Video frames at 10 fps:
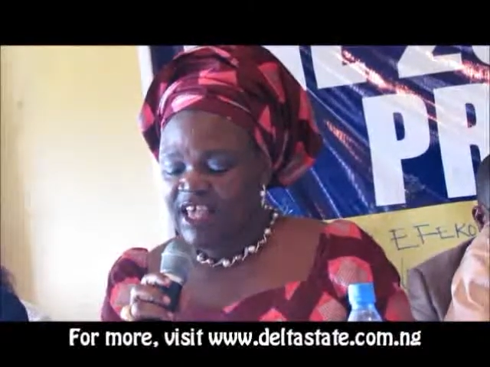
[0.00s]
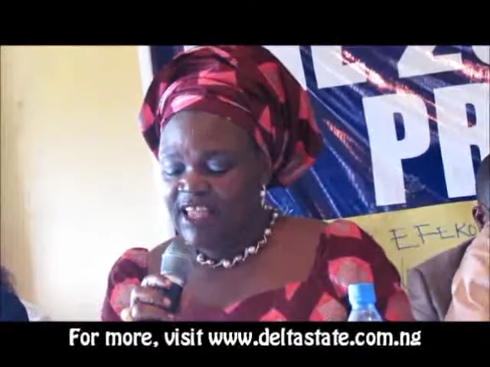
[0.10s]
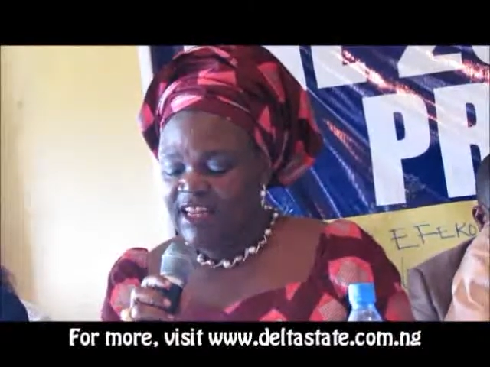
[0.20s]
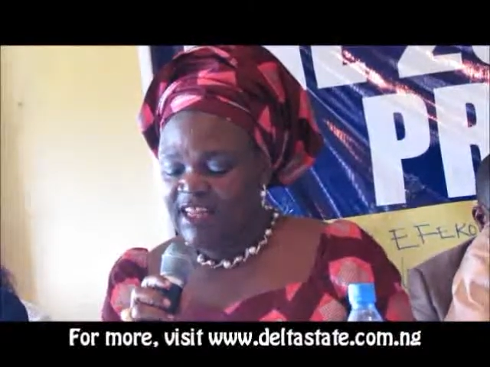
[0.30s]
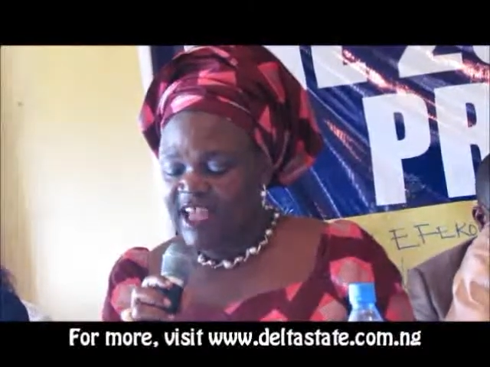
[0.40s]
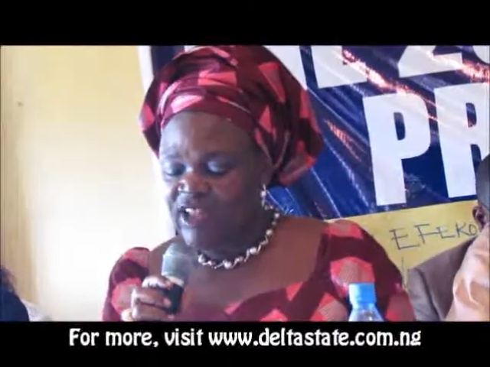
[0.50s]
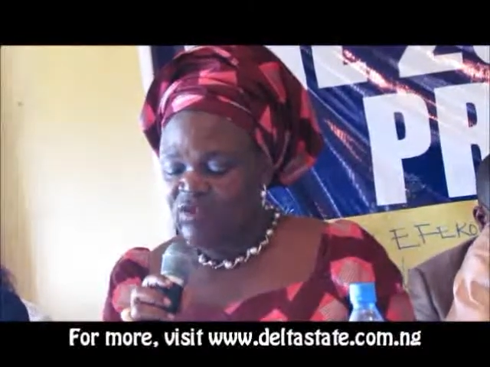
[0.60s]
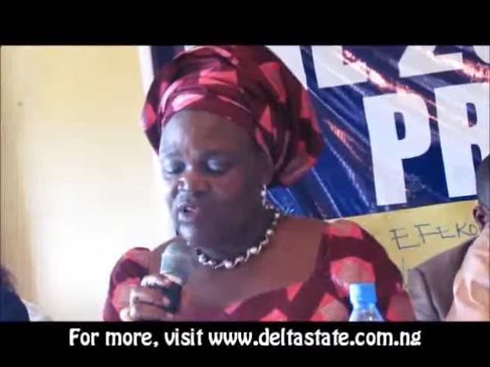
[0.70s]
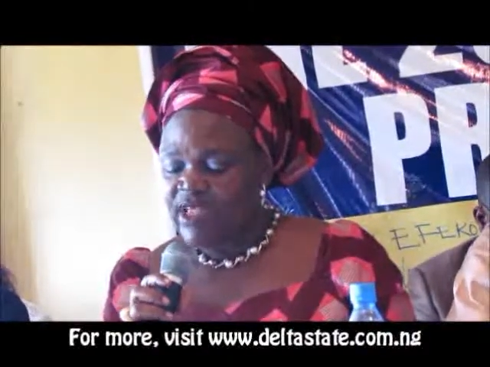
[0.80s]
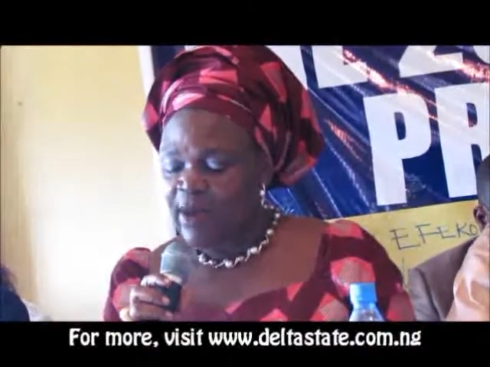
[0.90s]
In
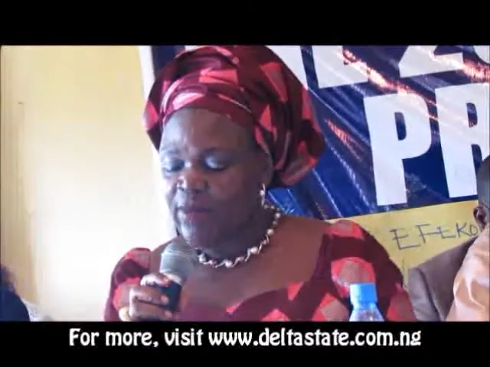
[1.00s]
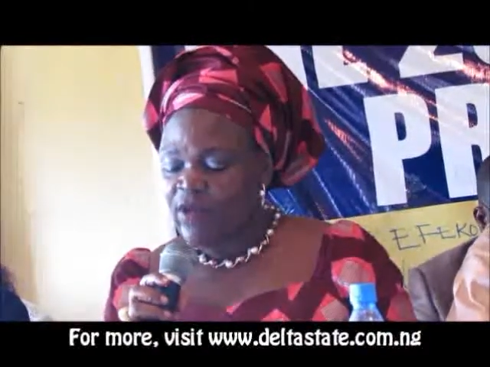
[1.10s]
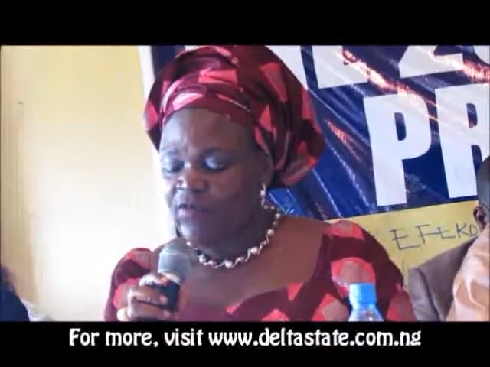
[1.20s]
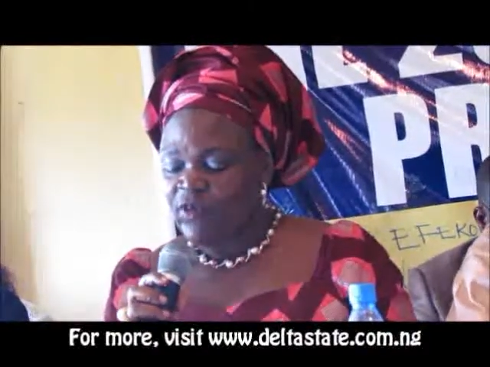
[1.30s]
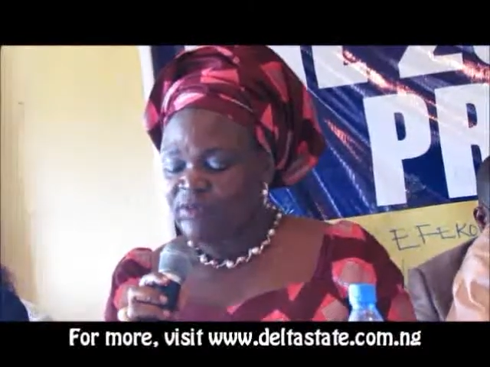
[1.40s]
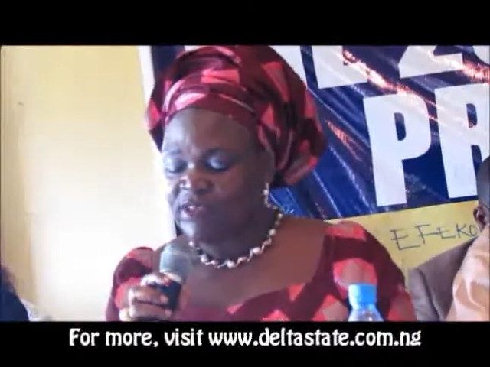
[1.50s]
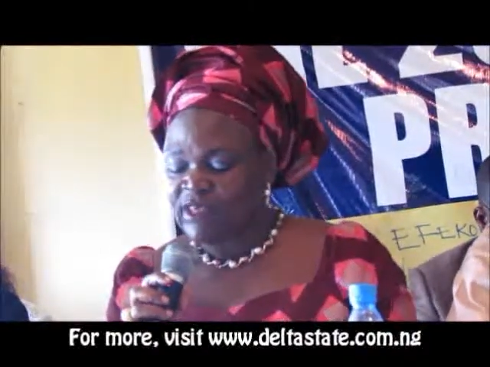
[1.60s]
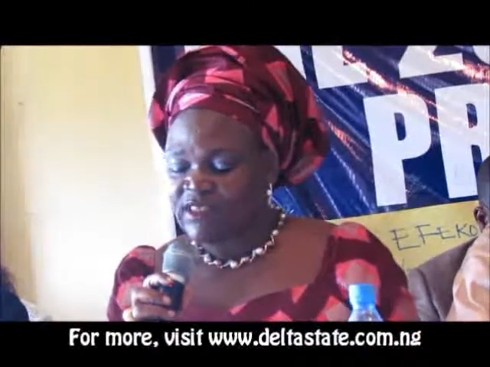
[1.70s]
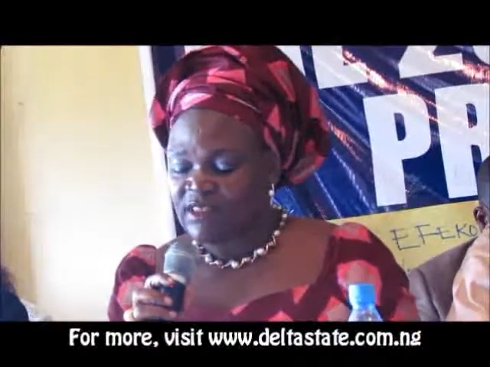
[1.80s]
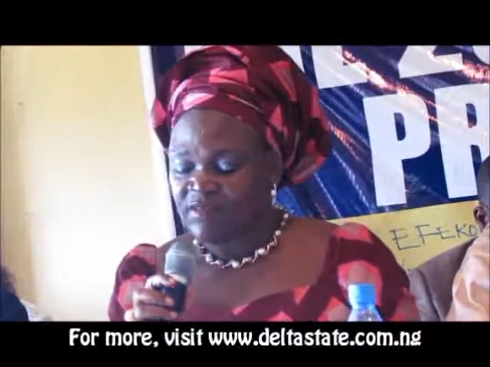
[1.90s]
line with their above
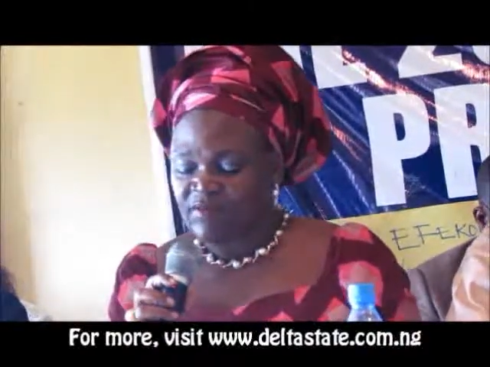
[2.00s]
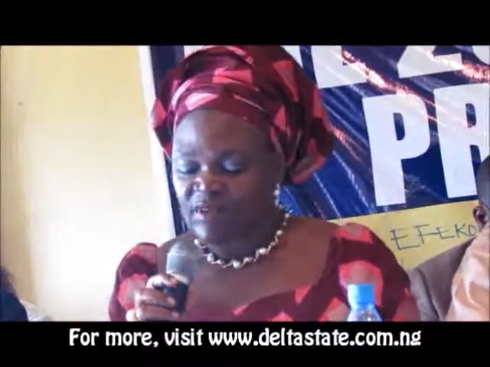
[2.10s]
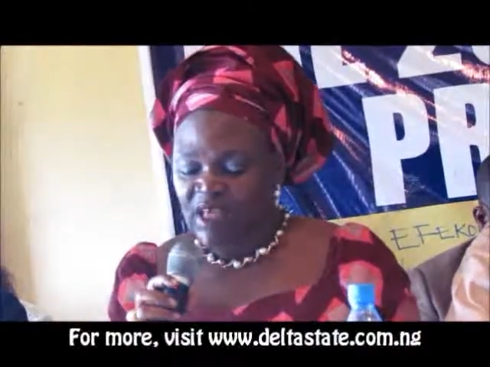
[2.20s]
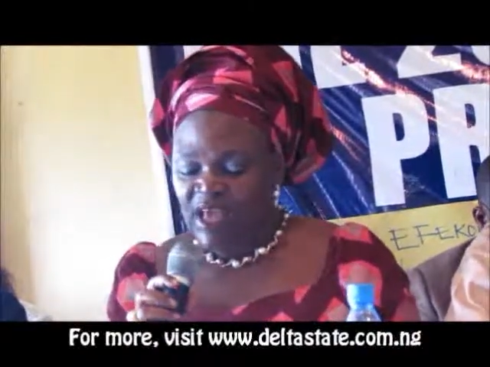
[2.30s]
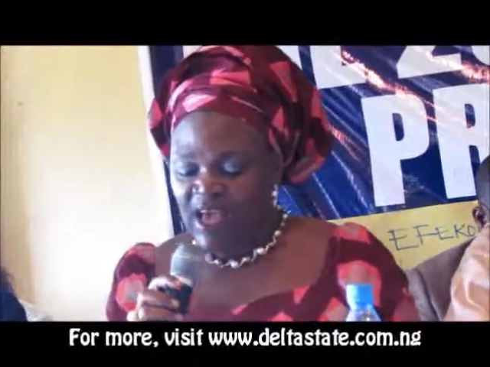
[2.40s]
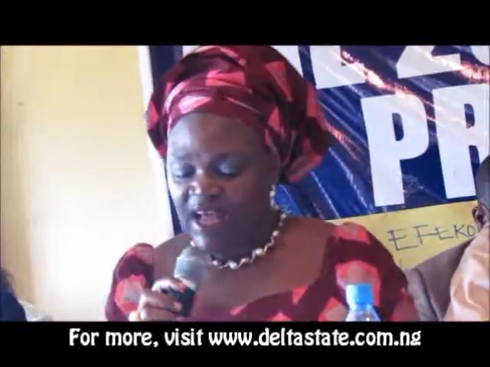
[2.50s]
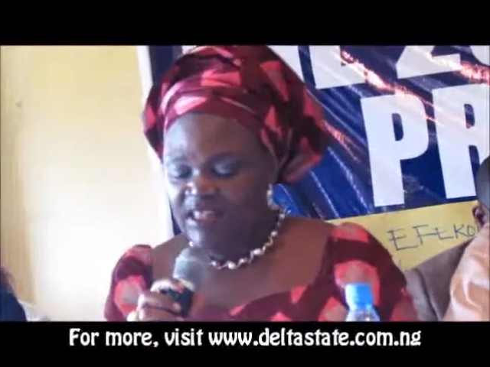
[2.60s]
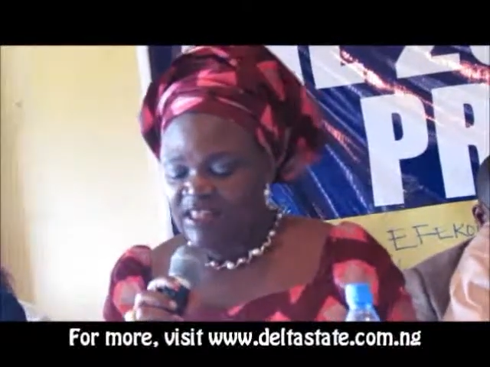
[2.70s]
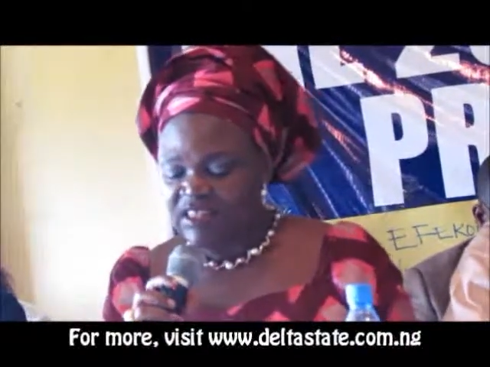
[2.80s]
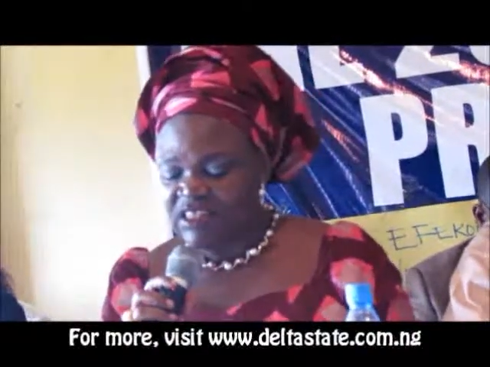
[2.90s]
objective and
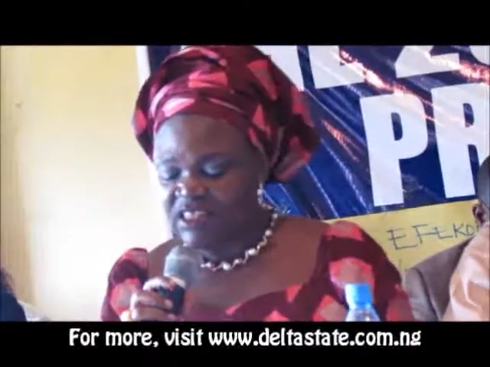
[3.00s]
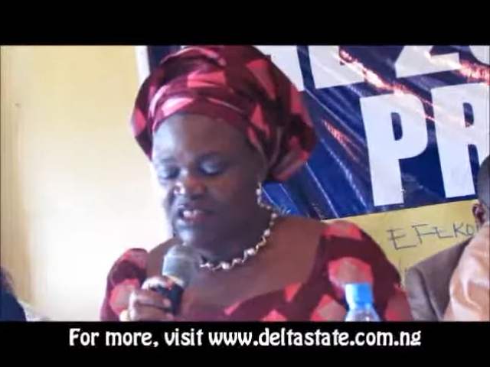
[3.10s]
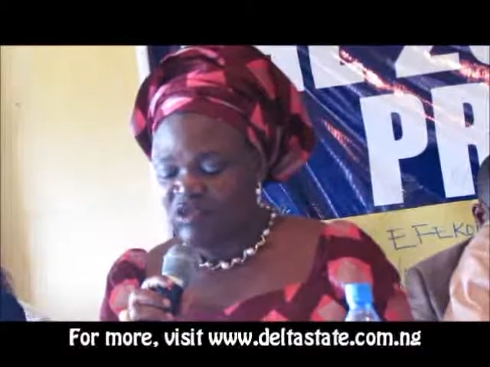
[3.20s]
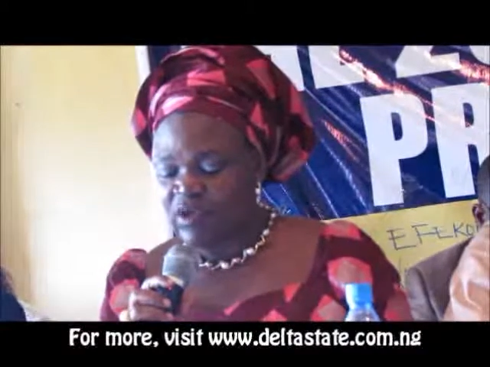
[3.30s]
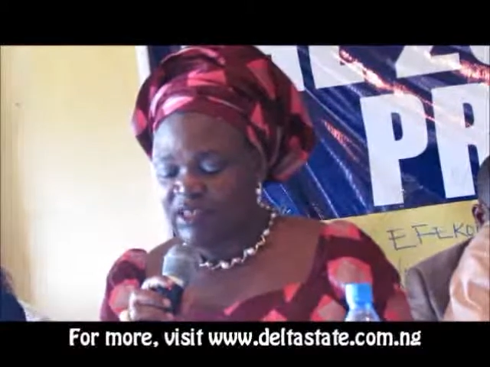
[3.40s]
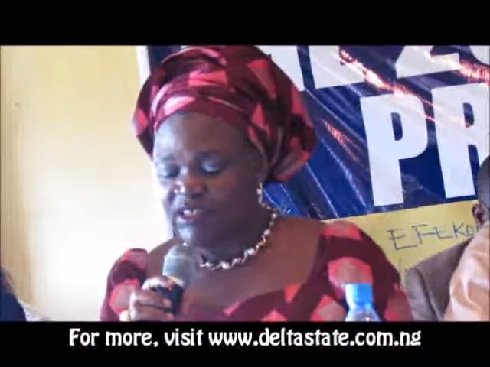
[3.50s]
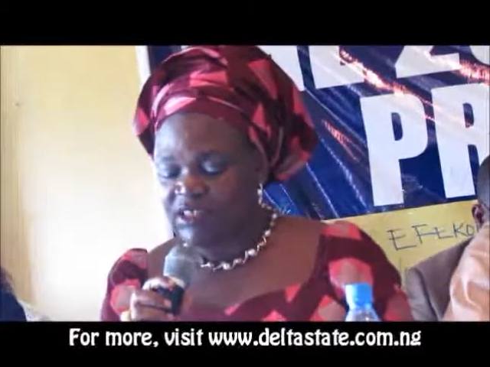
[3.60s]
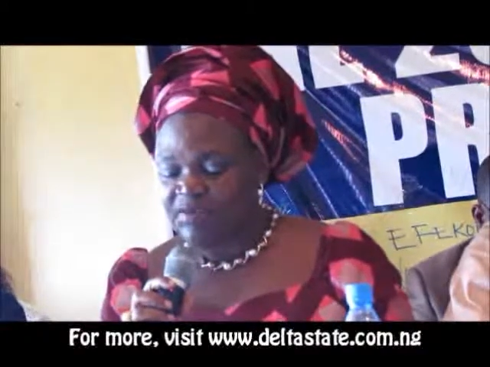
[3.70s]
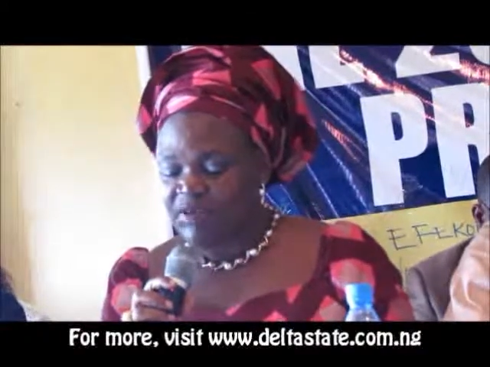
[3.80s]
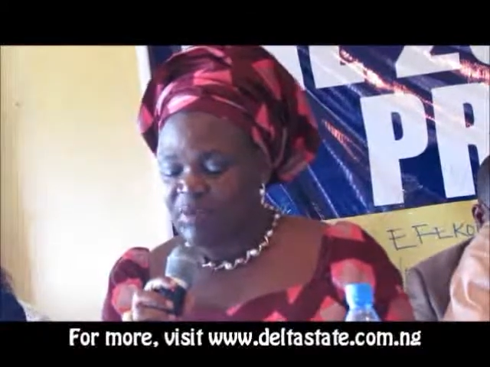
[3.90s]
the need to
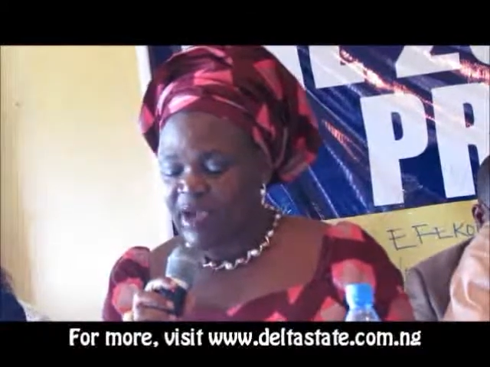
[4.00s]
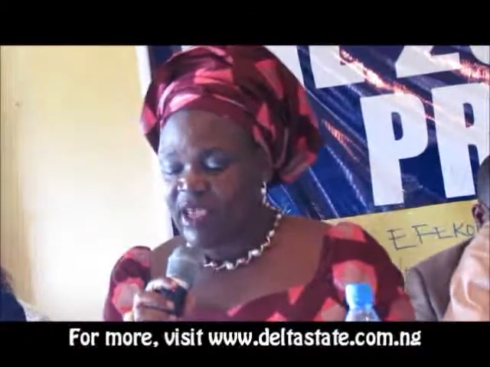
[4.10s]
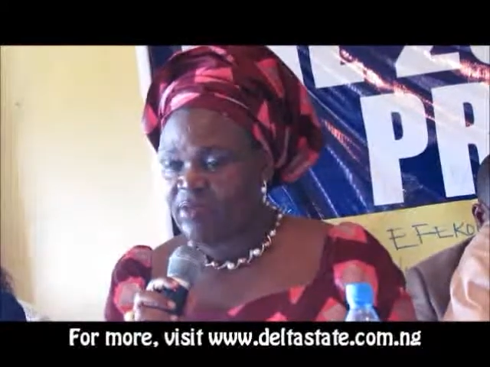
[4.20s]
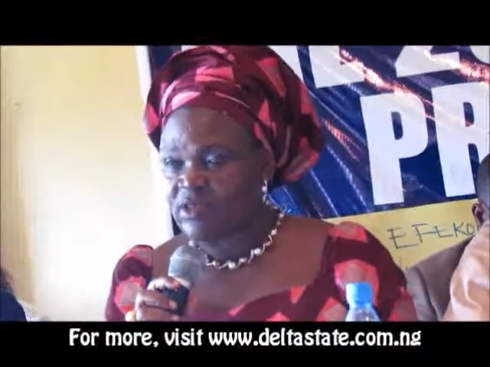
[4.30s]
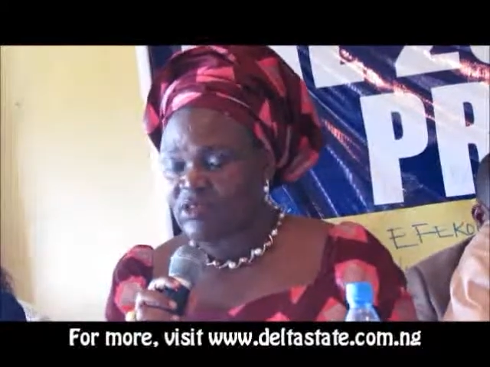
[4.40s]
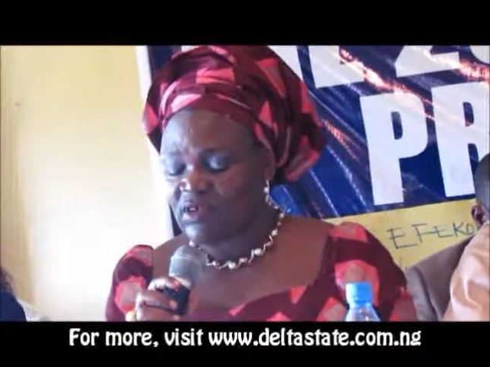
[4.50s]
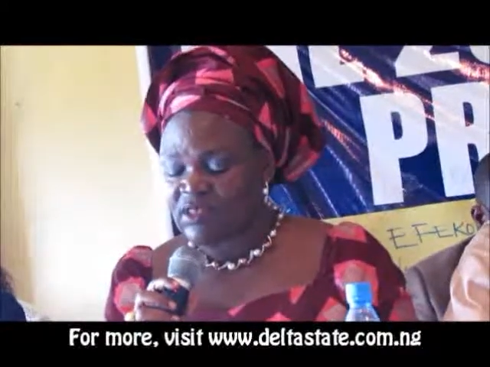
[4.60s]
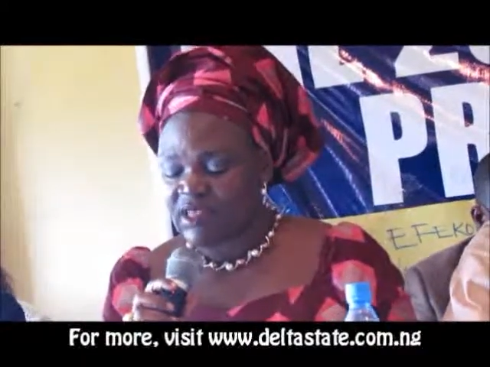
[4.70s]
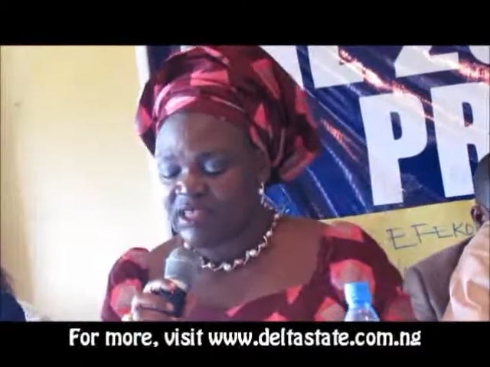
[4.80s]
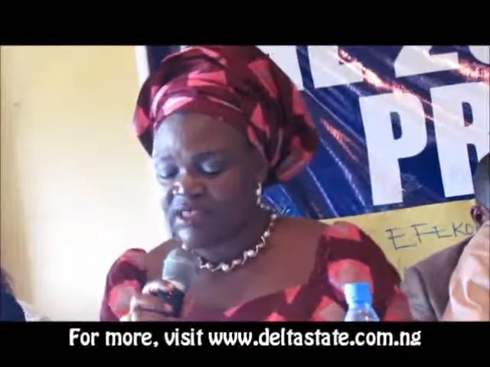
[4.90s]
achieve remarkable
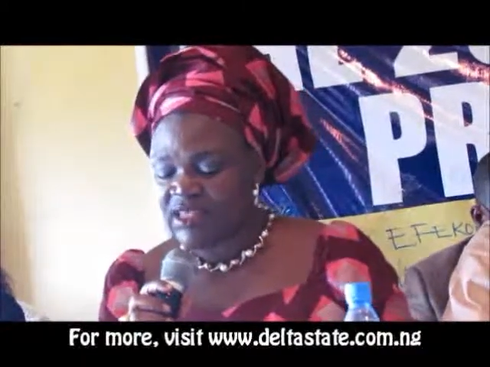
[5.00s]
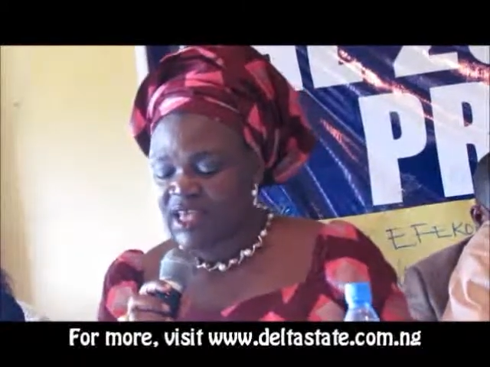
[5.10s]
success,